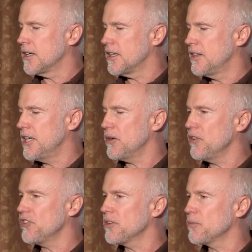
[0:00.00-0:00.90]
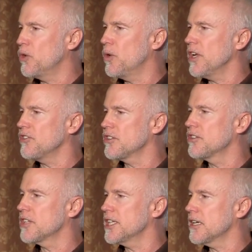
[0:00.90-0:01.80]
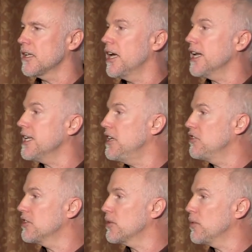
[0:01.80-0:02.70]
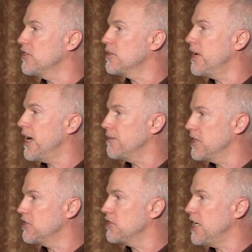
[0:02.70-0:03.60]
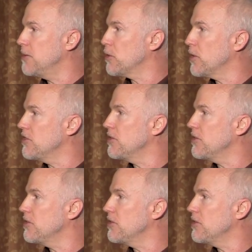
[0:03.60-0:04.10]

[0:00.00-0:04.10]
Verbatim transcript: there are some questions that get a lot easier once you have this schema. Once